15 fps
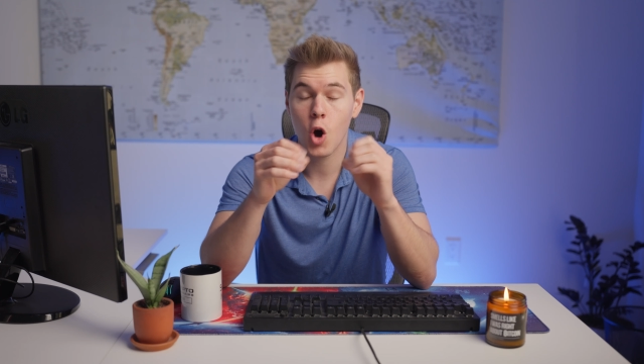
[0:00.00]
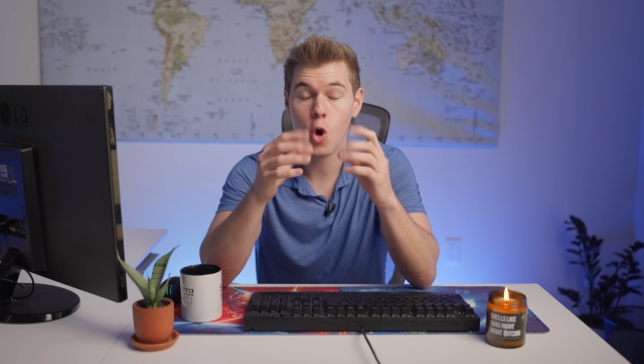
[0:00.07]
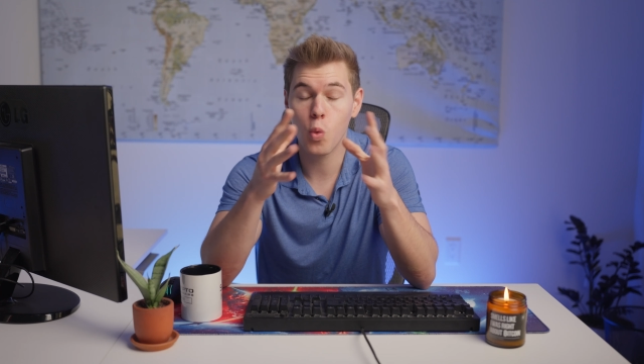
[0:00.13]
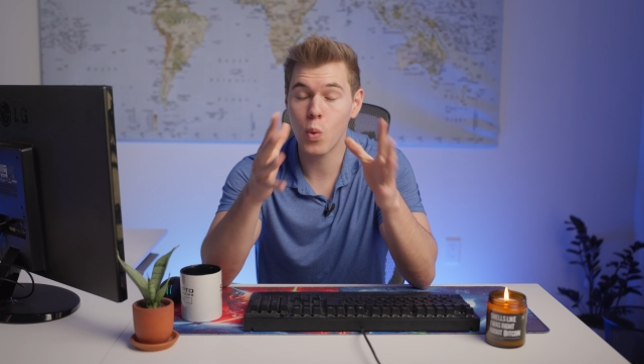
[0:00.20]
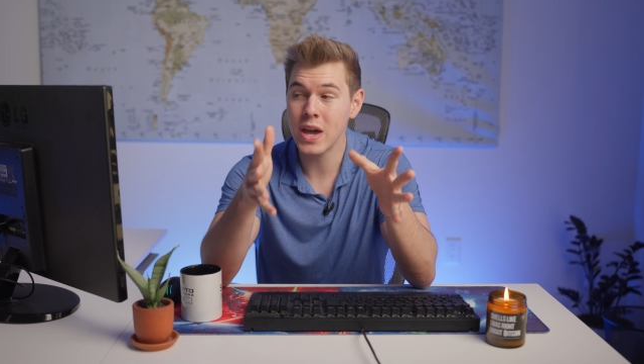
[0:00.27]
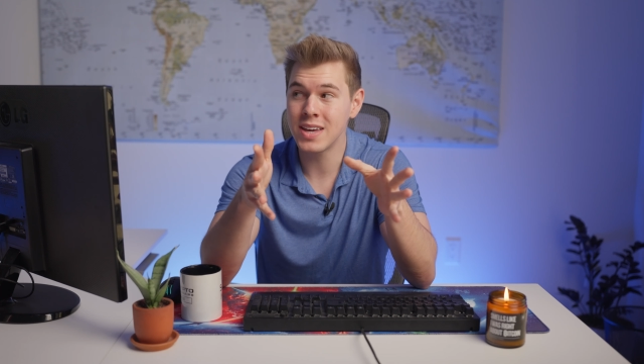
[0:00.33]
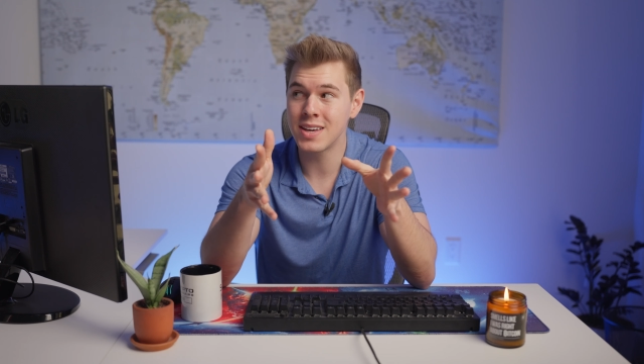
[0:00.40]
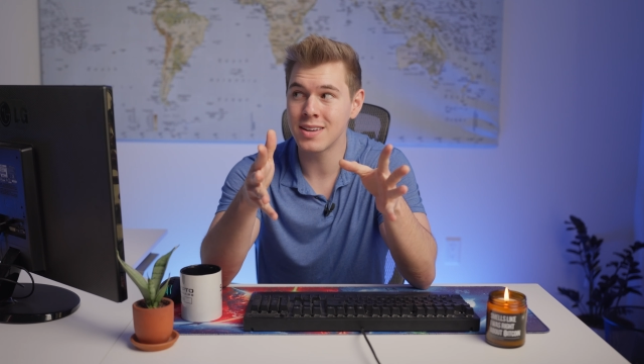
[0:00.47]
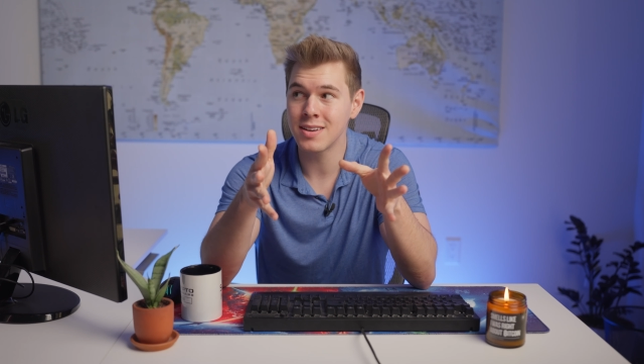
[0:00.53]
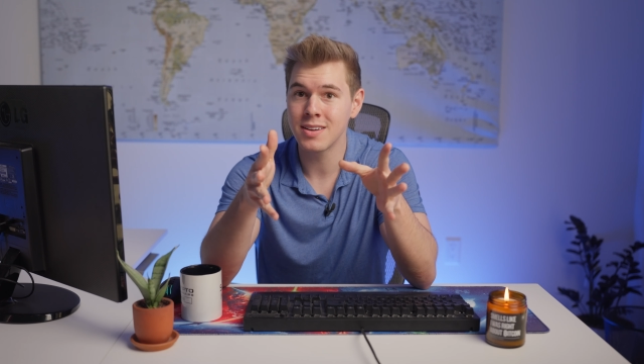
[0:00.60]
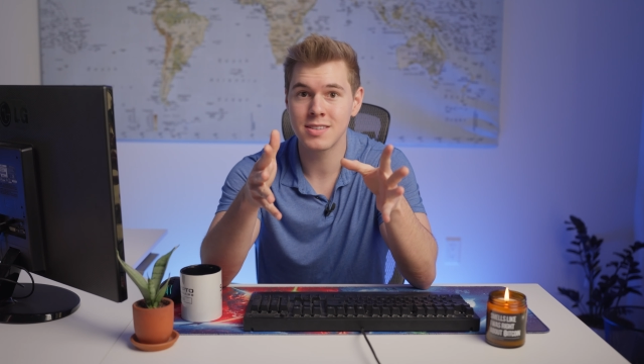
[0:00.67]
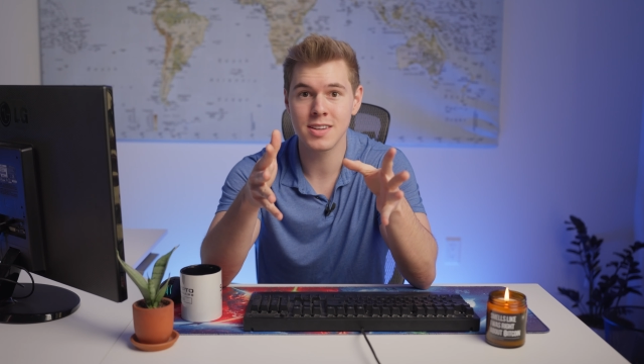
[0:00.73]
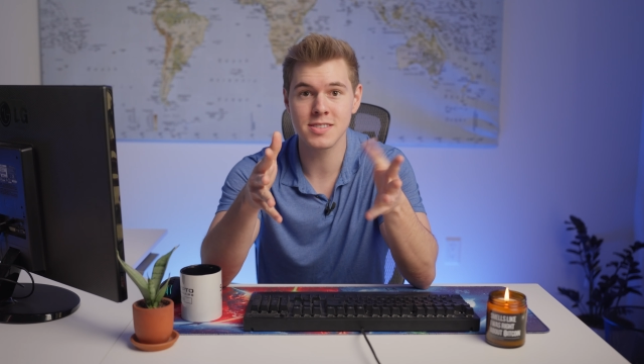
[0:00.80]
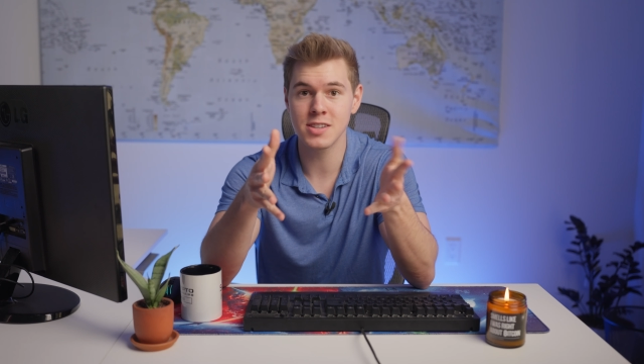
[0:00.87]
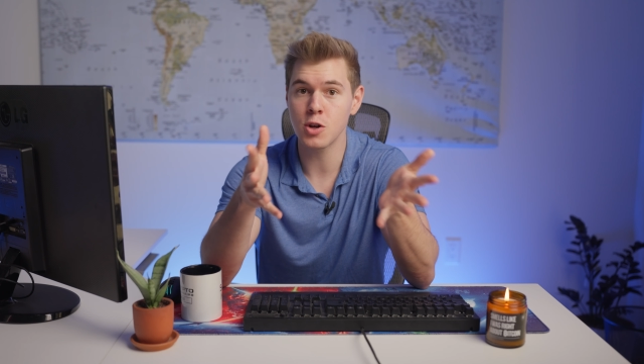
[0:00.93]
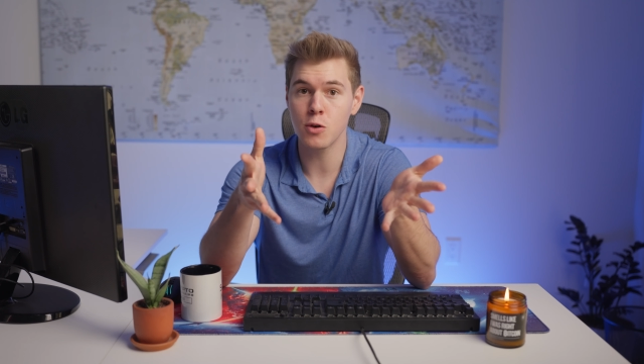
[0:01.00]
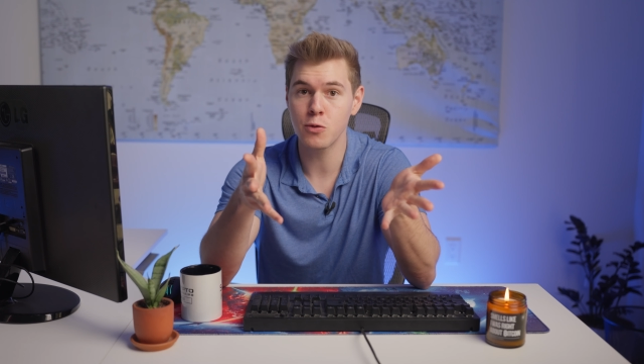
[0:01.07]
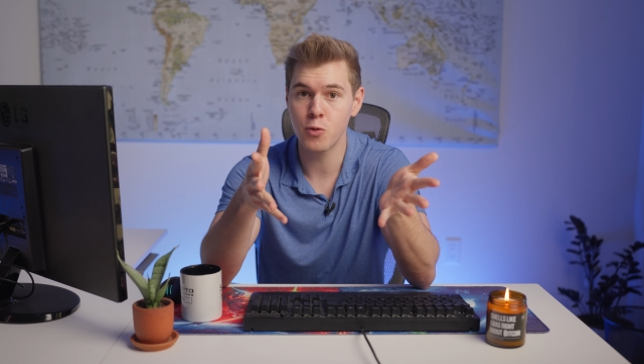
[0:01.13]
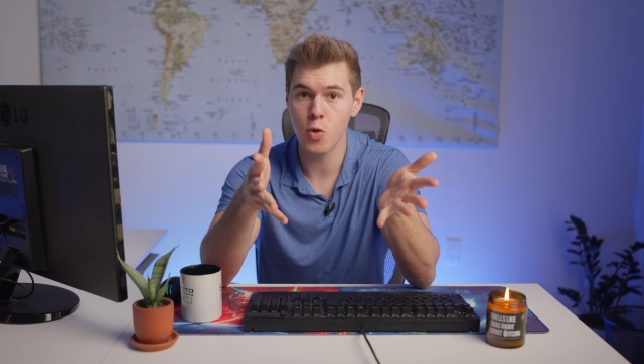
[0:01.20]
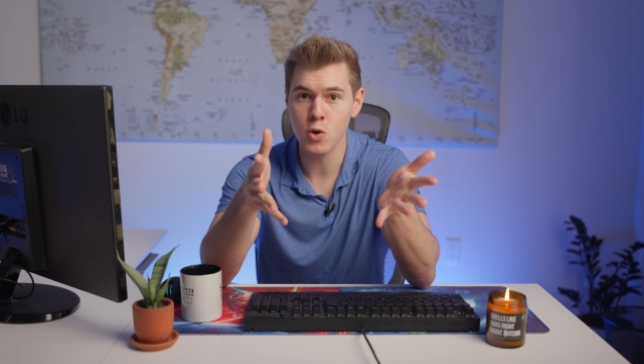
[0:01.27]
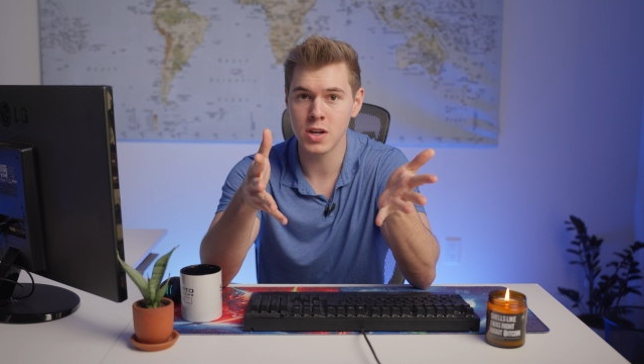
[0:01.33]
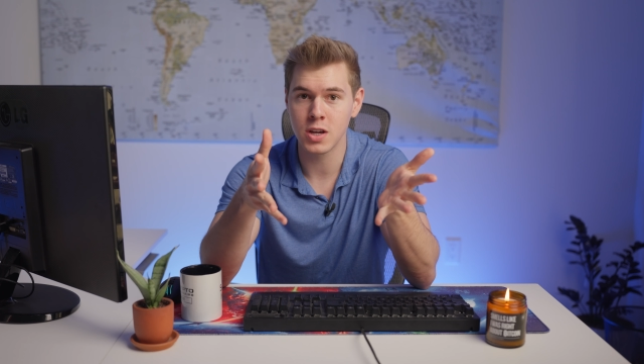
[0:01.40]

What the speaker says: Awaken does it all for